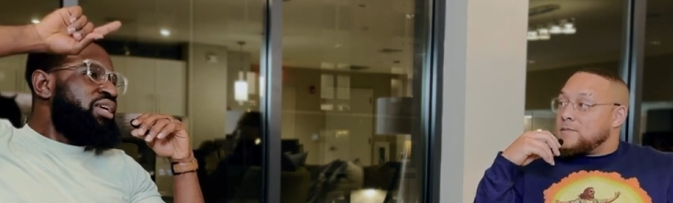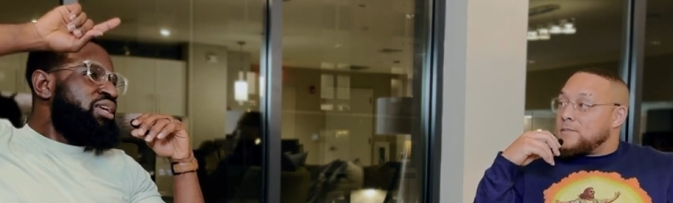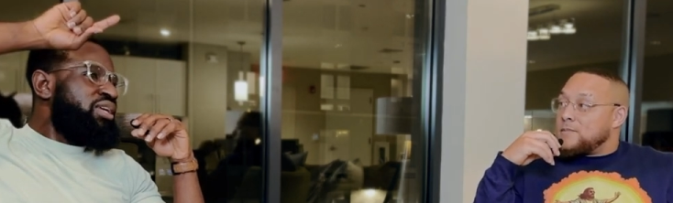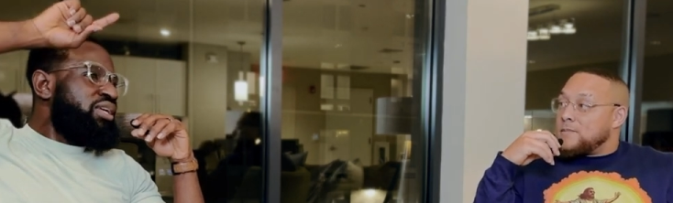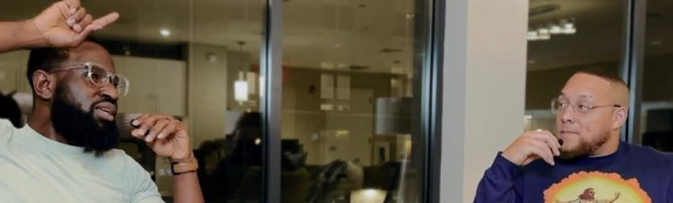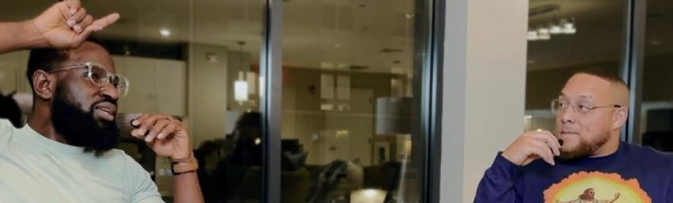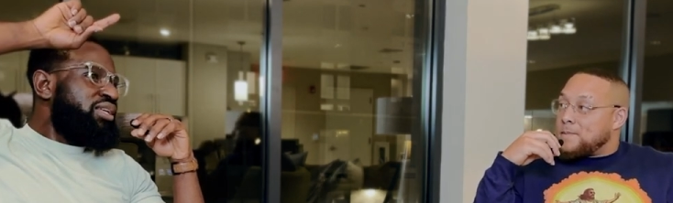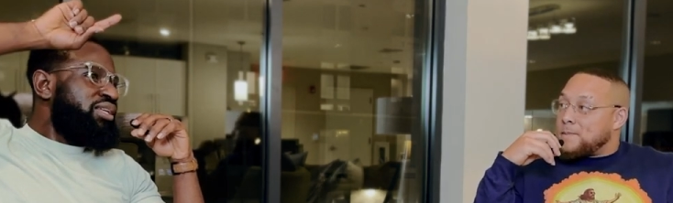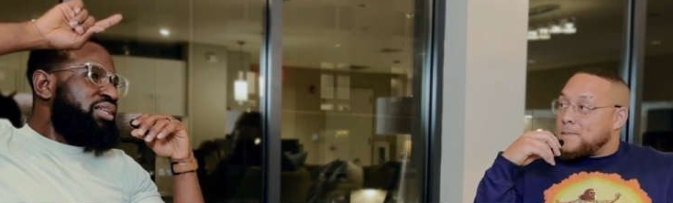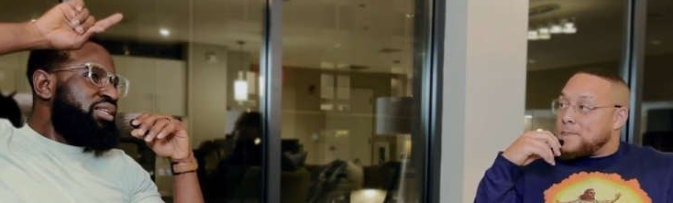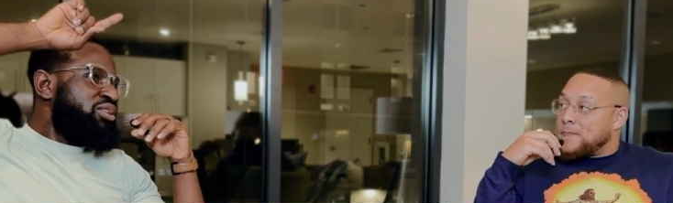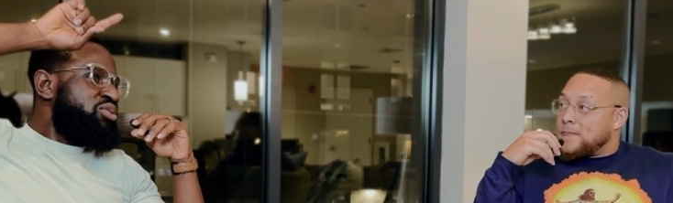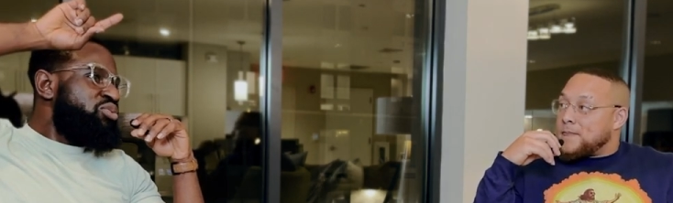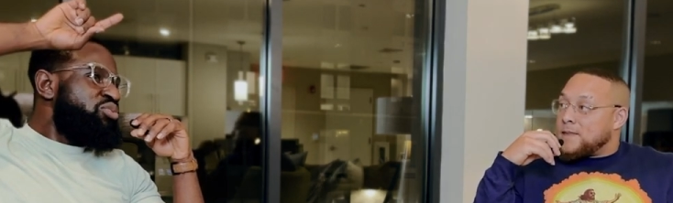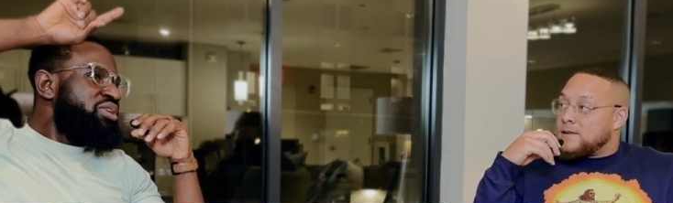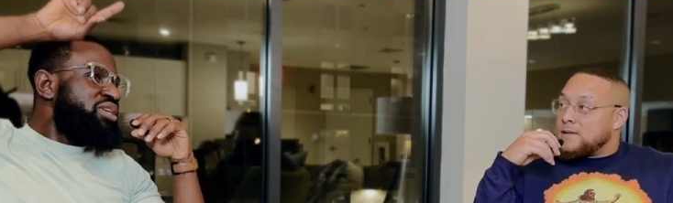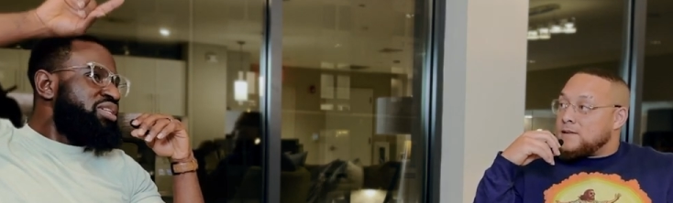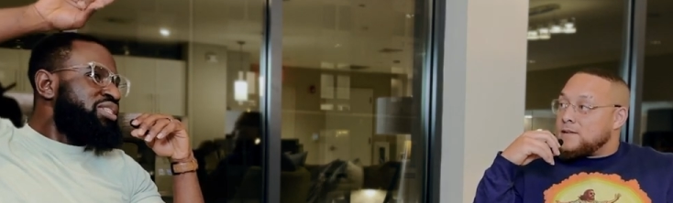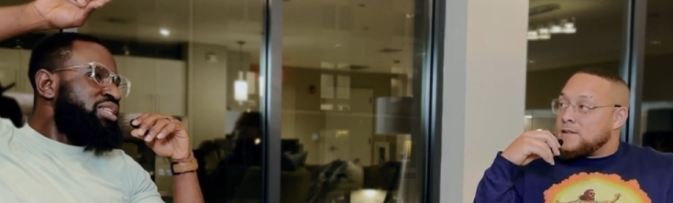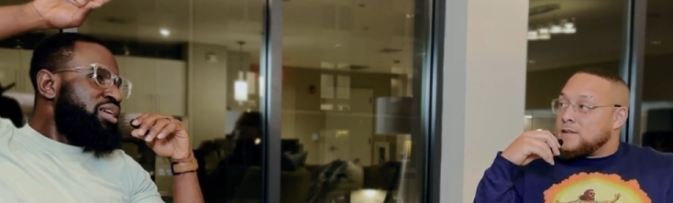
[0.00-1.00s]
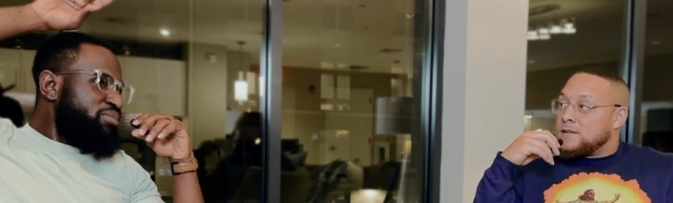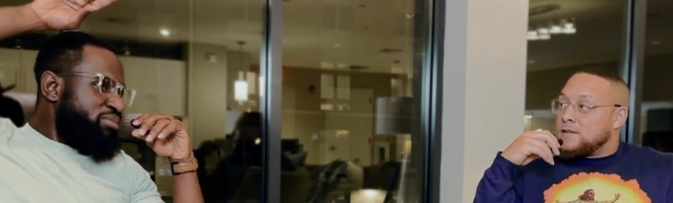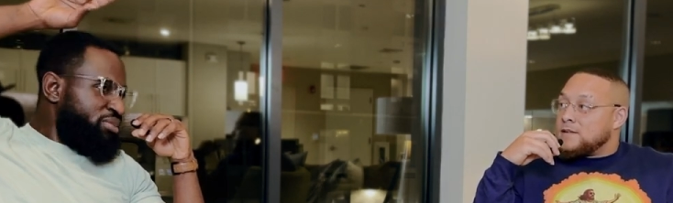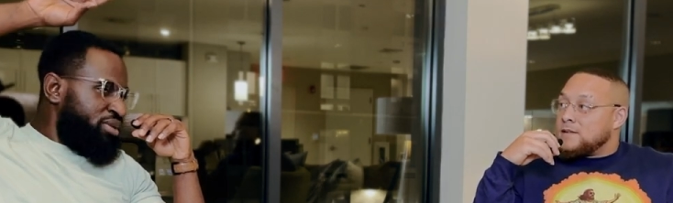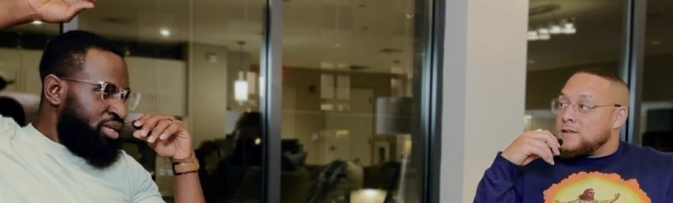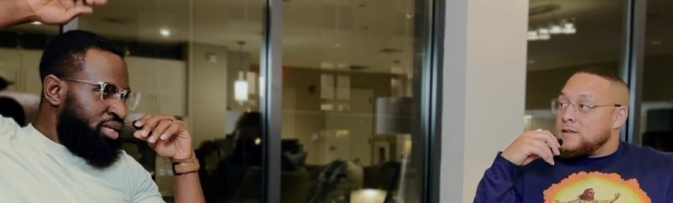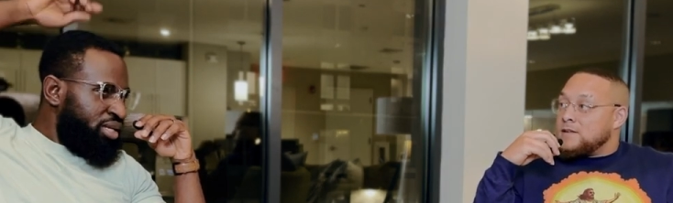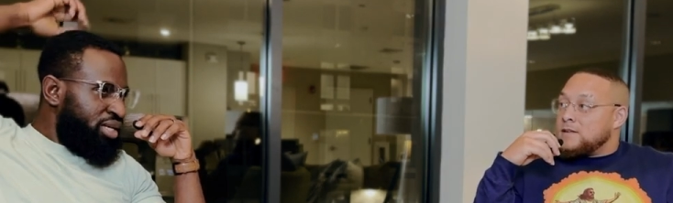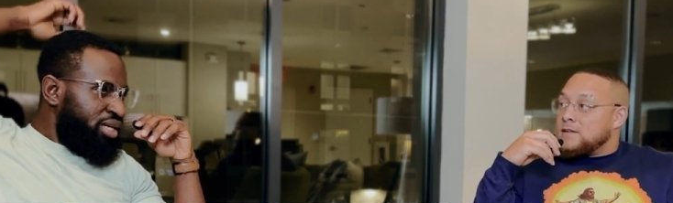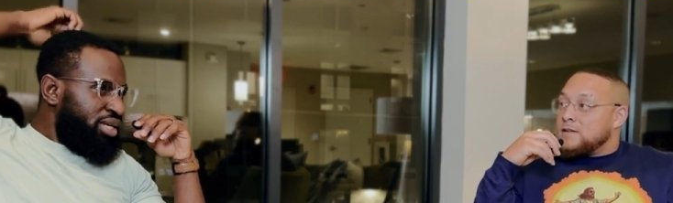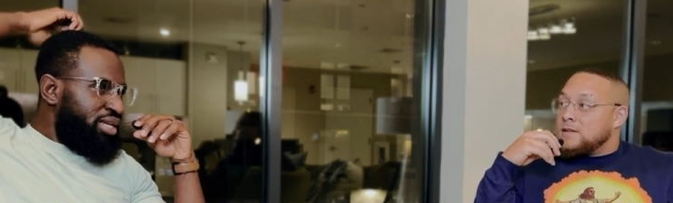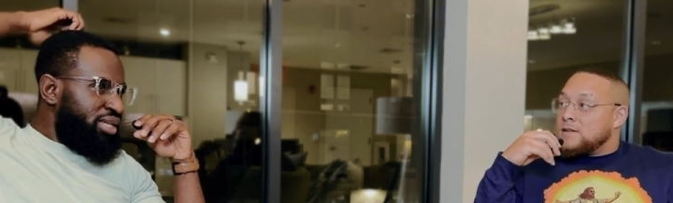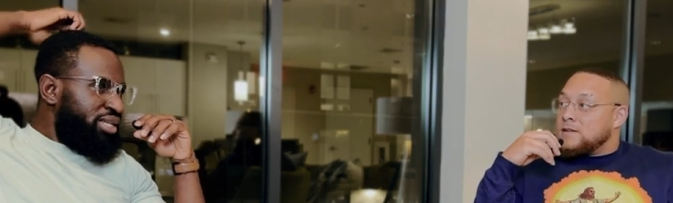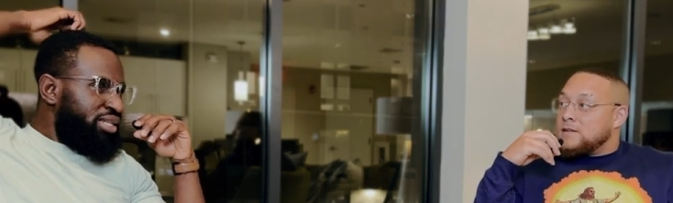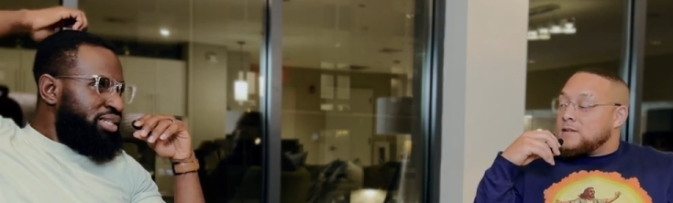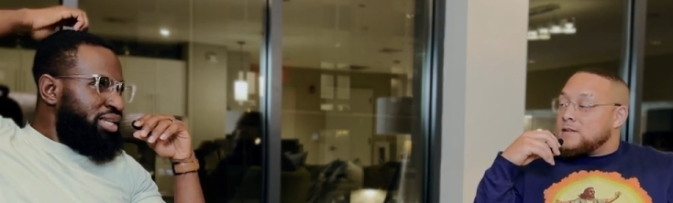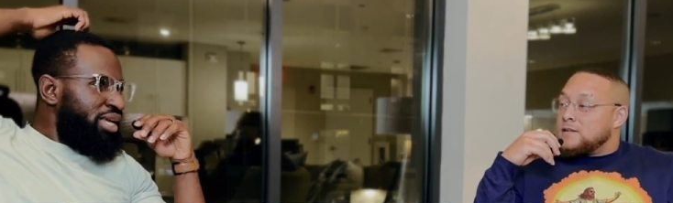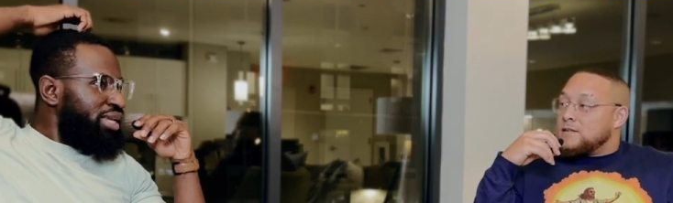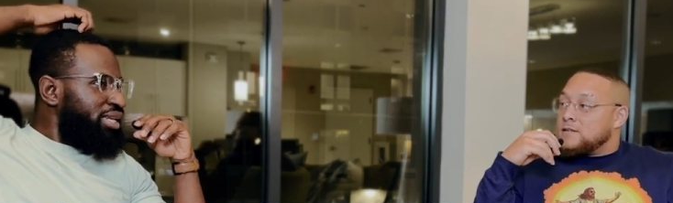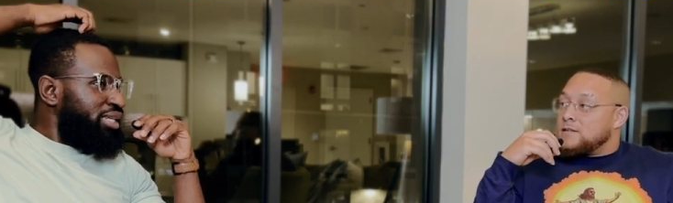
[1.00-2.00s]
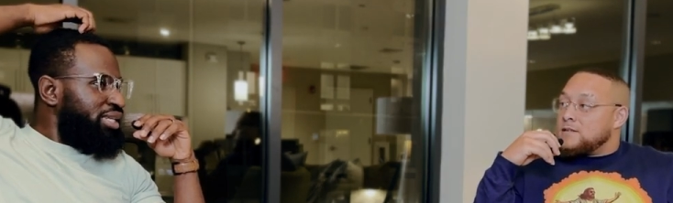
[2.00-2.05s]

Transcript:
Speaker 1: it, you want to tell me they